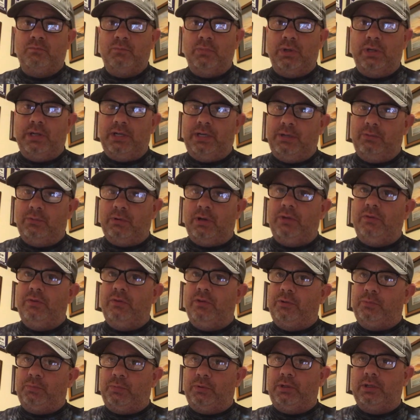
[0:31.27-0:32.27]
But anyway,
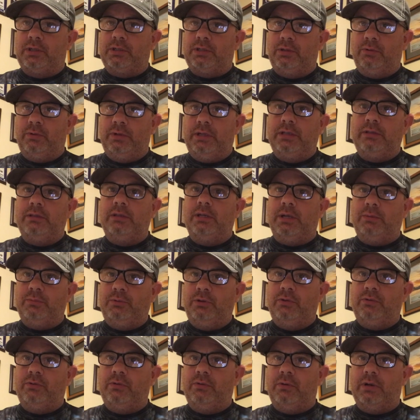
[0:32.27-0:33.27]
this particular rig that I'm
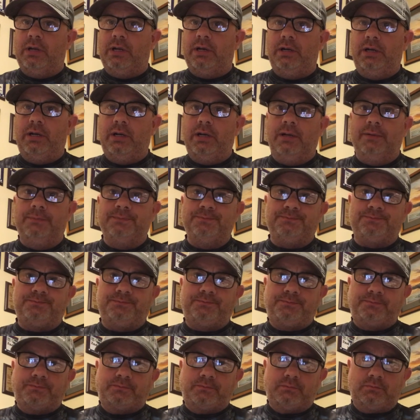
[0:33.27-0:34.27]
using right here,
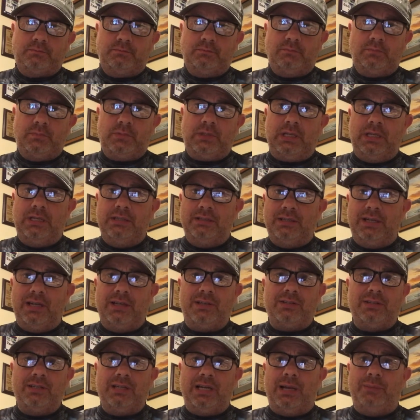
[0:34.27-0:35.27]
is
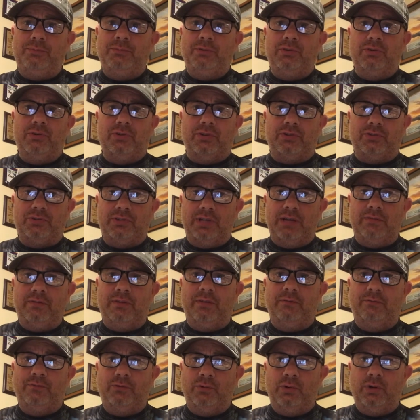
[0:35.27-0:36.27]
actually I'm using a
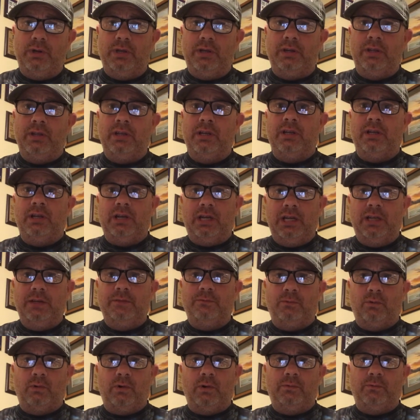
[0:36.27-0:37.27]
7 foot
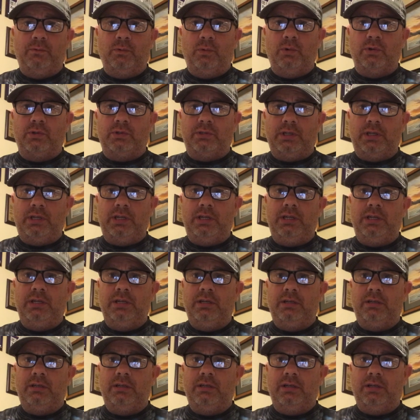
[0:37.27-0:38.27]
844C
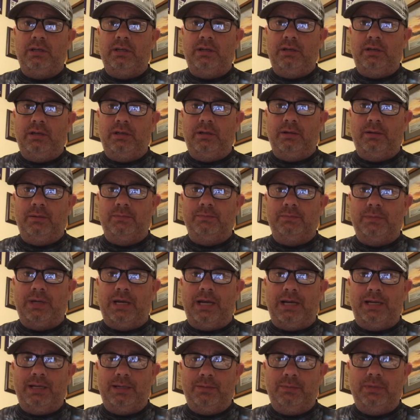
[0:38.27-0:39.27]

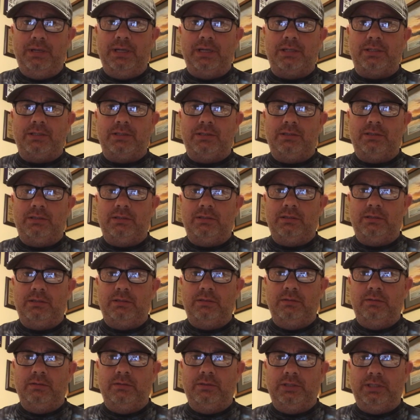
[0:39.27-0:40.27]
IMX
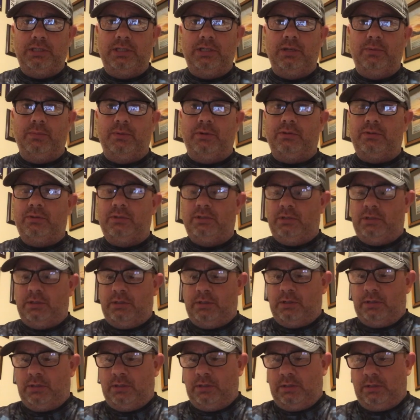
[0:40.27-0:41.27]
G Loomis.
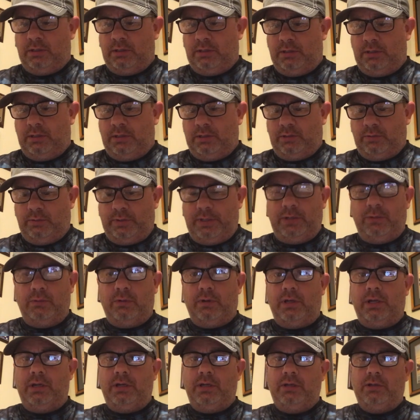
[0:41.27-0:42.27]
So
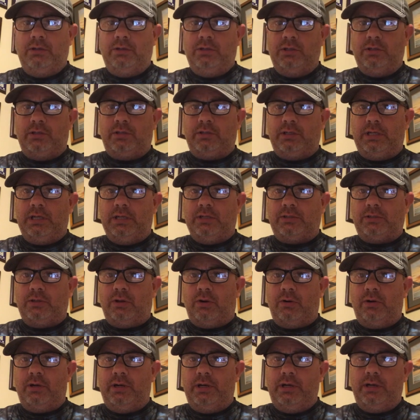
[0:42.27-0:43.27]
anyway, just to get
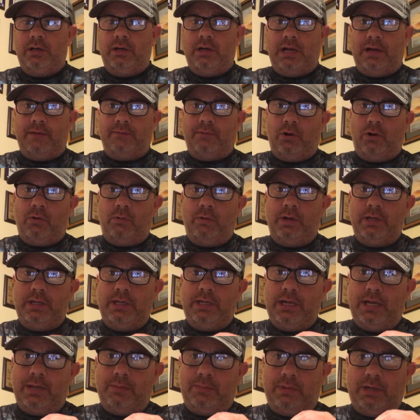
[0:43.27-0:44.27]
started here, I've already
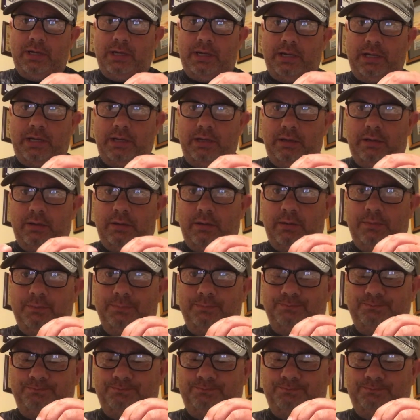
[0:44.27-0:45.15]
got my